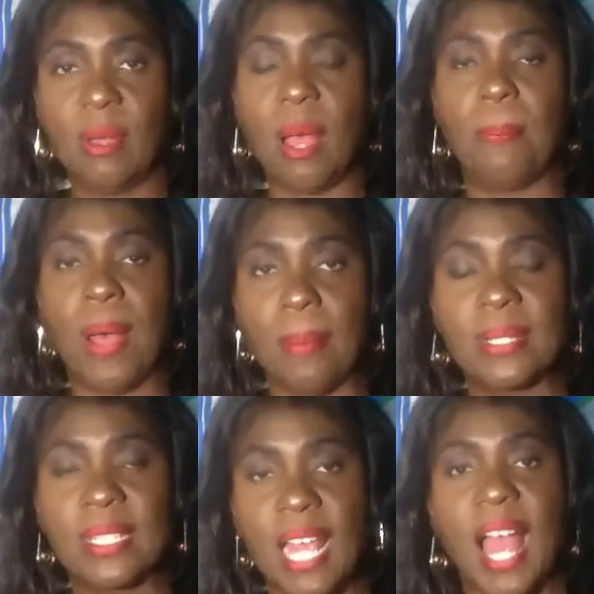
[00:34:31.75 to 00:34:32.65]
a
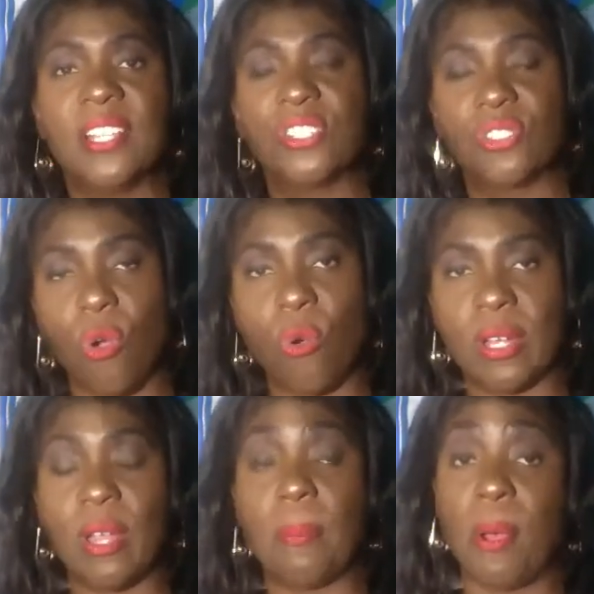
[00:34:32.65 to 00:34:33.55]
publicized
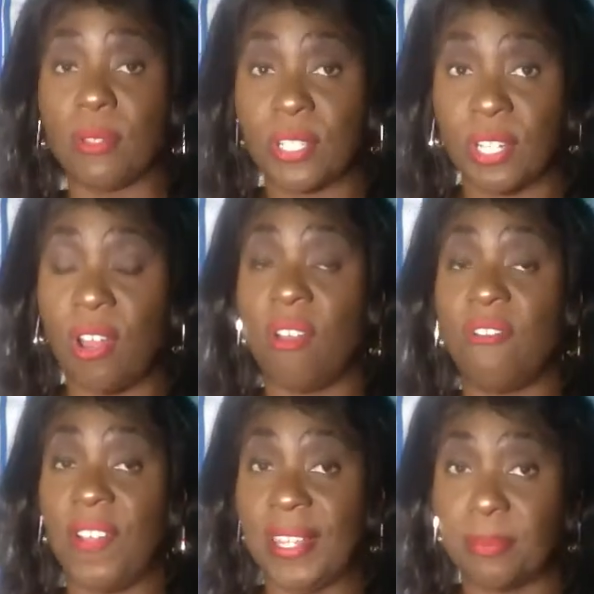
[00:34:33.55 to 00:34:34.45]
story, I posted it on
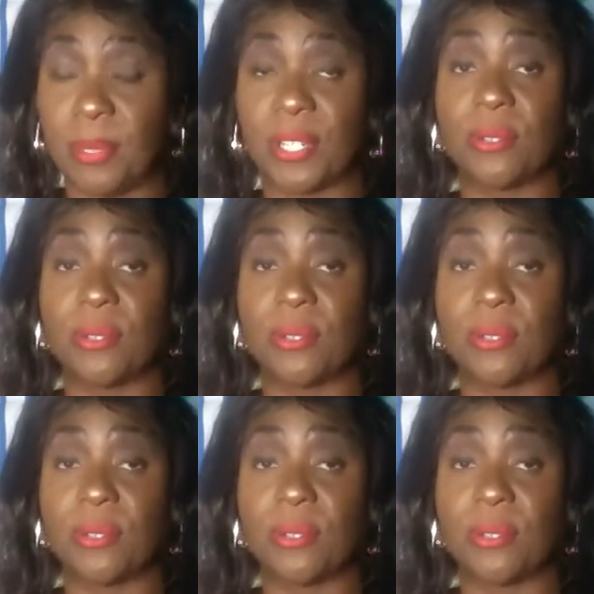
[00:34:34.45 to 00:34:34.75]
Facebook.